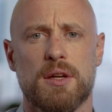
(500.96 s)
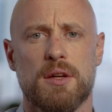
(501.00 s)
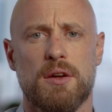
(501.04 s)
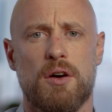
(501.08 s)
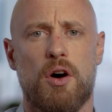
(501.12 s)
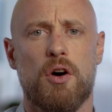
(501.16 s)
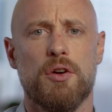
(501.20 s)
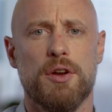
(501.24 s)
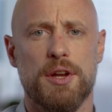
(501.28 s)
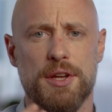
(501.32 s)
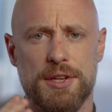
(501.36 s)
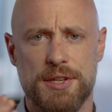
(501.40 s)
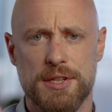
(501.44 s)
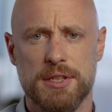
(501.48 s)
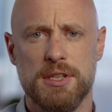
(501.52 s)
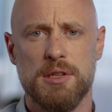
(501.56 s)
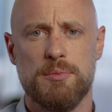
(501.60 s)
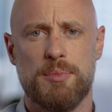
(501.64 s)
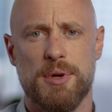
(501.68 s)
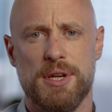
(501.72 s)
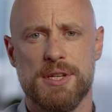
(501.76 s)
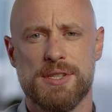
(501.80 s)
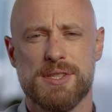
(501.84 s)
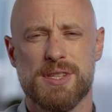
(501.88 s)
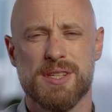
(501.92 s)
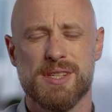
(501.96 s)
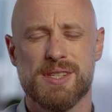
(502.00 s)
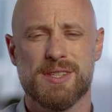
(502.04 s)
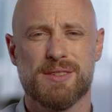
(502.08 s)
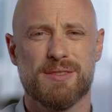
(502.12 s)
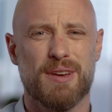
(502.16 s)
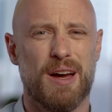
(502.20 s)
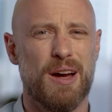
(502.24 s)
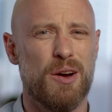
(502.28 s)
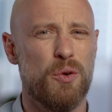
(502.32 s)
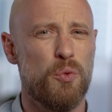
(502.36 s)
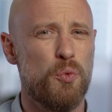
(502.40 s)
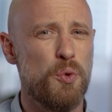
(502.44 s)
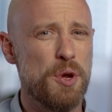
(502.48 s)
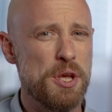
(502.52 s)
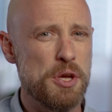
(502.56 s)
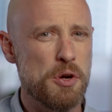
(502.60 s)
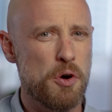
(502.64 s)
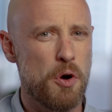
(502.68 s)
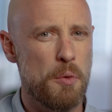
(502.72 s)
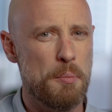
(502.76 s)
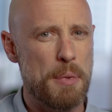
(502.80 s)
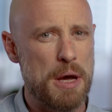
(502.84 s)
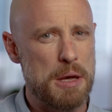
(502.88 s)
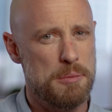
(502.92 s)
on a yearly basis, a
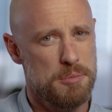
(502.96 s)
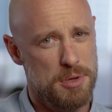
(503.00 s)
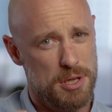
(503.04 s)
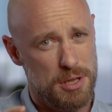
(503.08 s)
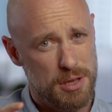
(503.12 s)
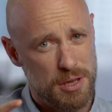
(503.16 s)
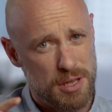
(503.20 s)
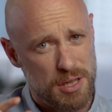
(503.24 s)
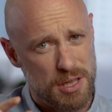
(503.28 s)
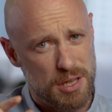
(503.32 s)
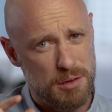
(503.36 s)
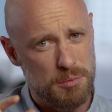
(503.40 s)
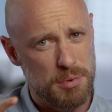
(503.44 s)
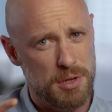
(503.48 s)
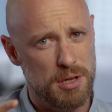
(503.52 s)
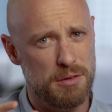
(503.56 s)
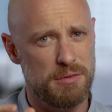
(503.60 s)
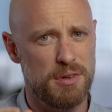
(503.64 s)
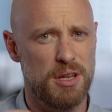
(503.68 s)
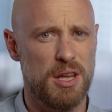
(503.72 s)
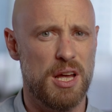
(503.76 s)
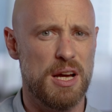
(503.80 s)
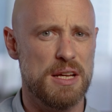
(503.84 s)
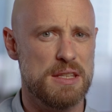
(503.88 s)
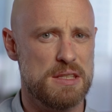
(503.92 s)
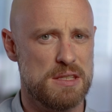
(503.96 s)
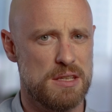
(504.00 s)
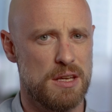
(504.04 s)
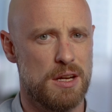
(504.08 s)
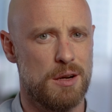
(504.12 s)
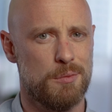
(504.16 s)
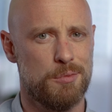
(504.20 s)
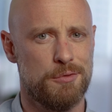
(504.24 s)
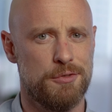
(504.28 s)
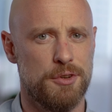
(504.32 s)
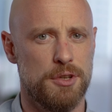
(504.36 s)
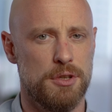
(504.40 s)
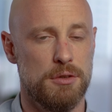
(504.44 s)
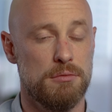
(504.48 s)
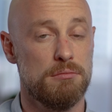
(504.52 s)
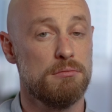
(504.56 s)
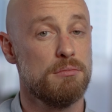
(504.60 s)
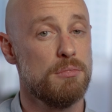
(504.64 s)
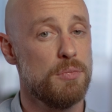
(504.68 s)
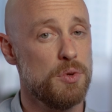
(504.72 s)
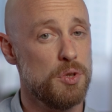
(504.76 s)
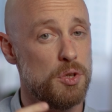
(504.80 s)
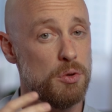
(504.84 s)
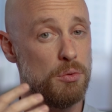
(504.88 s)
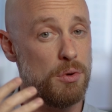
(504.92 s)
WEO might be a little bit of a light setup for you.
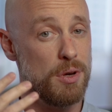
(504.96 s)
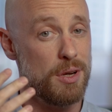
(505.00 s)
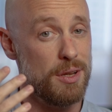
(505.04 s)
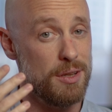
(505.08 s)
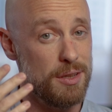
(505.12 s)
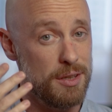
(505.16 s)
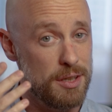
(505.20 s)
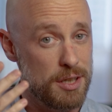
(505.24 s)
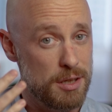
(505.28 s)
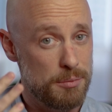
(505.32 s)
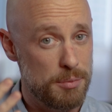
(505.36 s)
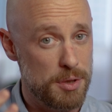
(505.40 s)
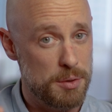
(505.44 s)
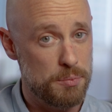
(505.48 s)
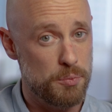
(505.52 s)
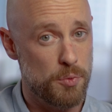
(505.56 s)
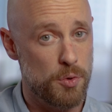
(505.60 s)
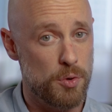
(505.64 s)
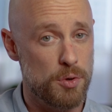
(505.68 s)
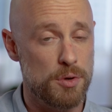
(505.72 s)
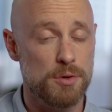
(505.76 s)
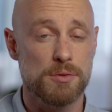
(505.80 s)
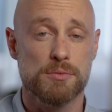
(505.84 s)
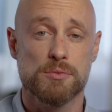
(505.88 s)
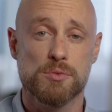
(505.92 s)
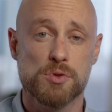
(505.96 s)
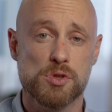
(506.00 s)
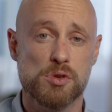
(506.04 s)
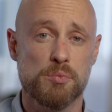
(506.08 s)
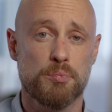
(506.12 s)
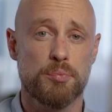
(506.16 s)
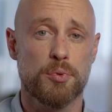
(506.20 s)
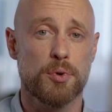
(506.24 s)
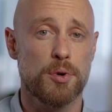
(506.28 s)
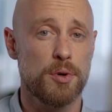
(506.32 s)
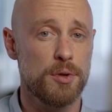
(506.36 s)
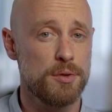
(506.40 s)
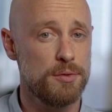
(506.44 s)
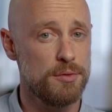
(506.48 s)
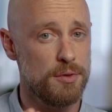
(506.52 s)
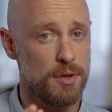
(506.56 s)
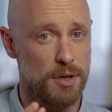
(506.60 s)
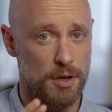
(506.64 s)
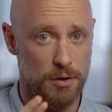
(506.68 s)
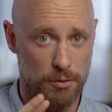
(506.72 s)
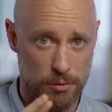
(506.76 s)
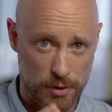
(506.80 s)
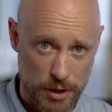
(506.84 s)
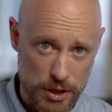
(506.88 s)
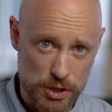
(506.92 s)
You want a little bit more support,
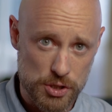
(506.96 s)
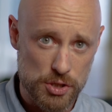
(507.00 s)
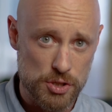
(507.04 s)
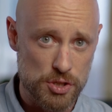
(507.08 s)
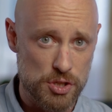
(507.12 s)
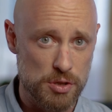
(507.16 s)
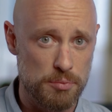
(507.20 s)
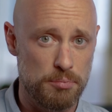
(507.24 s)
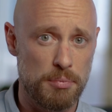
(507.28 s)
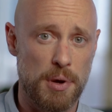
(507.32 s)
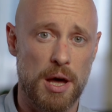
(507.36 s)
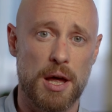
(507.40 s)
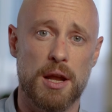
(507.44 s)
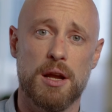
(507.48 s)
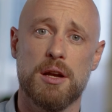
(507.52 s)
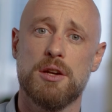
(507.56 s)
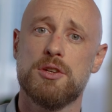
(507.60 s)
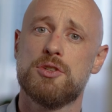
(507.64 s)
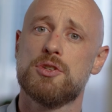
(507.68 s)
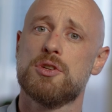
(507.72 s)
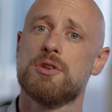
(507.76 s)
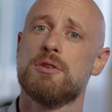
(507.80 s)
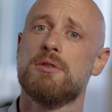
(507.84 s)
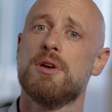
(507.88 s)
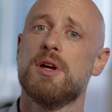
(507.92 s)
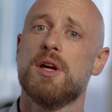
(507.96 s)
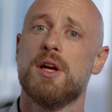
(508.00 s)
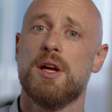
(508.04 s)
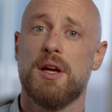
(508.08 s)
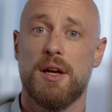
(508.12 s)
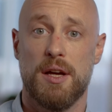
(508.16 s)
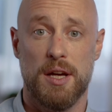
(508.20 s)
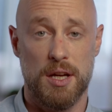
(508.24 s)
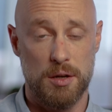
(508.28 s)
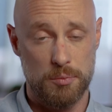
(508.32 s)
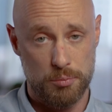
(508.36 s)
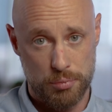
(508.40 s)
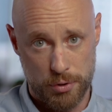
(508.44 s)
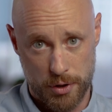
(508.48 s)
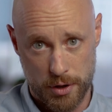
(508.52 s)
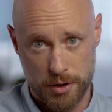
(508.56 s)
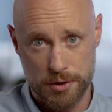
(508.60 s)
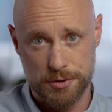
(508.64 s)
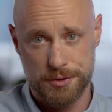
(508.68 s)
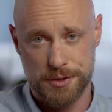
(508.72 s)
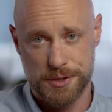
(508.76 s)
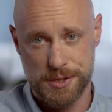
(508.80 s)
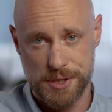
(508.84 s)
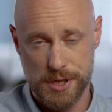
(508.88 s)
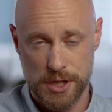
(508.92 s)
a relationship manager, and
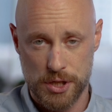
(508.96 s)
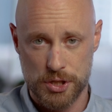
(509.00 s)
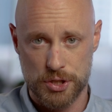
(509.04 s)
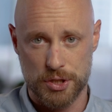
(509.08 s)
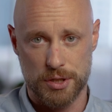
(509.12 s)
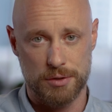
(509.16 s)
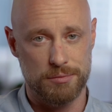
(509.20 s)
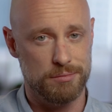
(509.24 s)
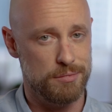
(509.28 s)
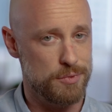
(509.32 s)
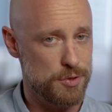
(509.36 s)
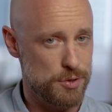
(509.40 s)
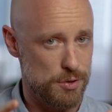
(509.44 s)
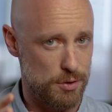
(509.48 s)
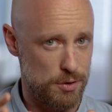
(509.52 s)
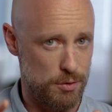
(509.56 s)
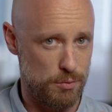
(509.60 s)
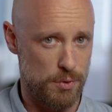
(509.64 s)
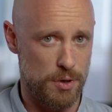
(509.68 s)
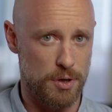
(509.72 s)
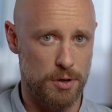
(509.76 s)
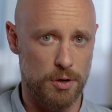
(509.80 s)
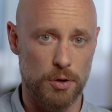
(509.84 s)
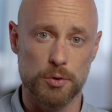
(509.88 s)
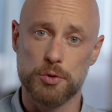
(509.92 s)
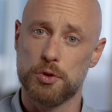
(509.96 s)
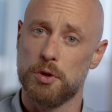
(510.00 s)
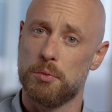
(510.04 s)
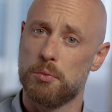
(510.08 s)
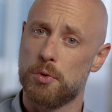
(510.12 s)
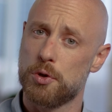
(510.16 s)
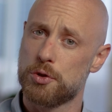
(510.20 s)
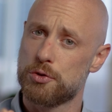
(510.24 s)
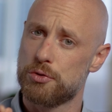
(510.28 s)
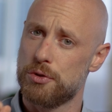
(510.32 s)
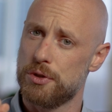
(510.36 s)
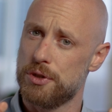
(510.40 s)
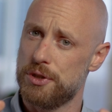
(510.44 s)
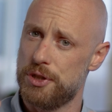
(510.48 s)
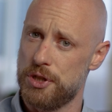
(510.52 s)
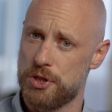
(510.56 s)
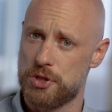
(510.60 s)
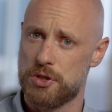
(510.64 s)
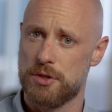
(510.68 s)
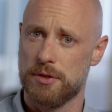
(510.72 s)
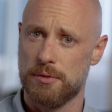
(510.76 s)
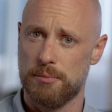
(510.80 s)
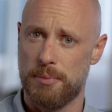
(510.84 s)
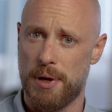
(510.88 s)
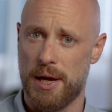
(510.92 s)
prioritization. So you want to go to a more
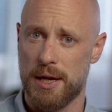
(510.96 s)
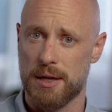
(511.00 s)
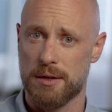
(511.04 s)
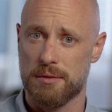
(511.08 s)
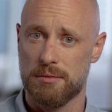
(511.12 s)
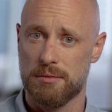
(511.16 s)
traditional bank.